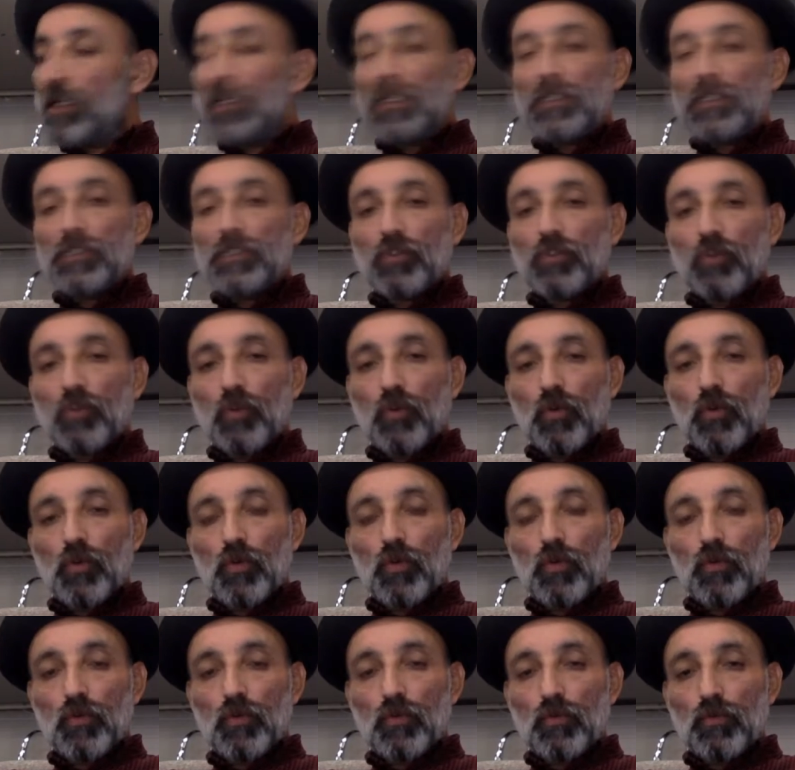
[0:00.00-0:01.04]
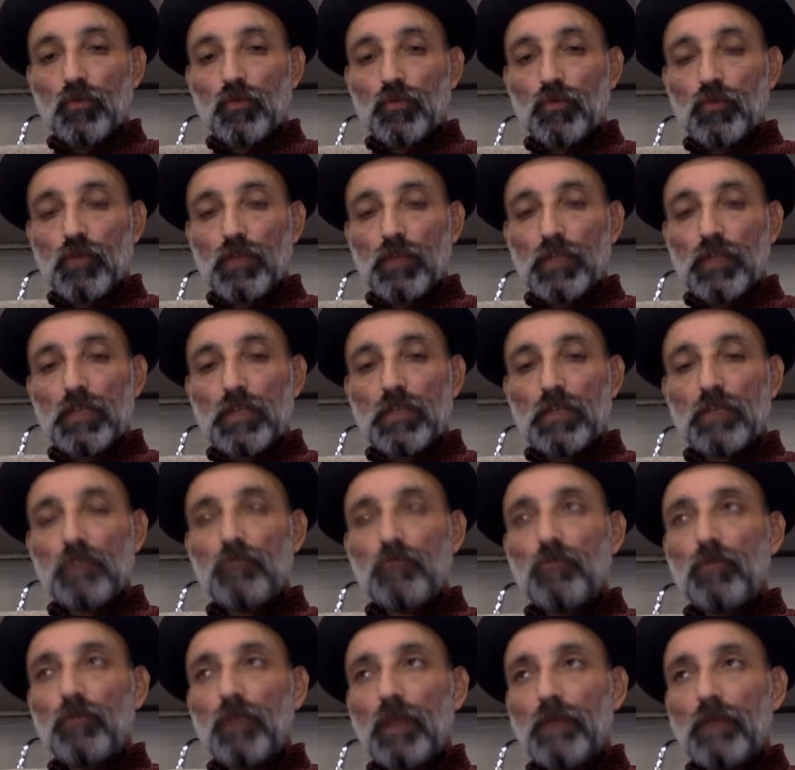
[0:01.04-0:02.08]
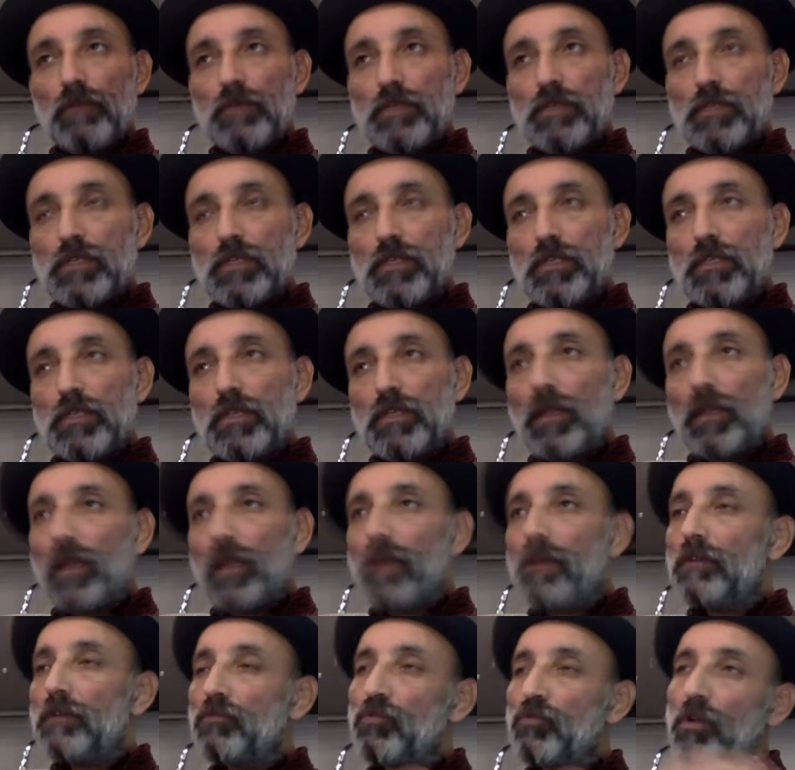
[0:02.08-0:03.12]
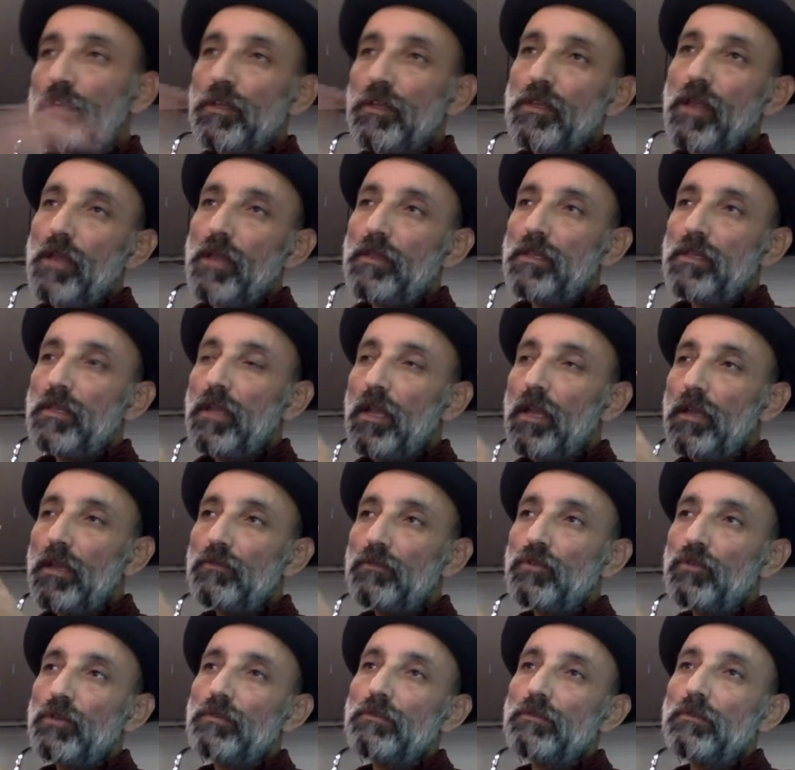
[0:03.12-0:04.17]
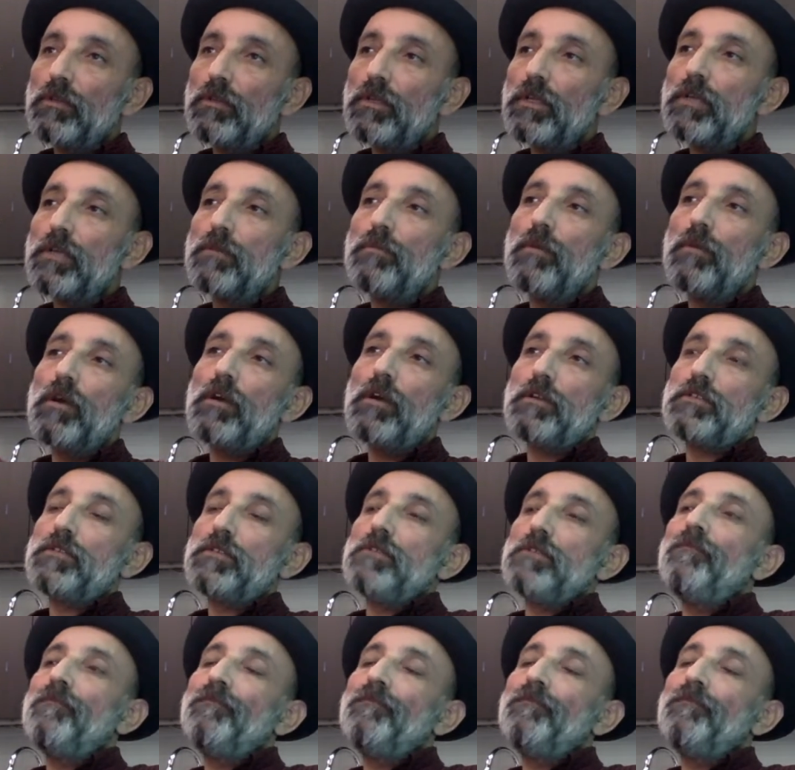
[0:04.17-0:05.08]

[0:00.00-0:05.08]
So I can give him privacy, and I think I had to have the litter box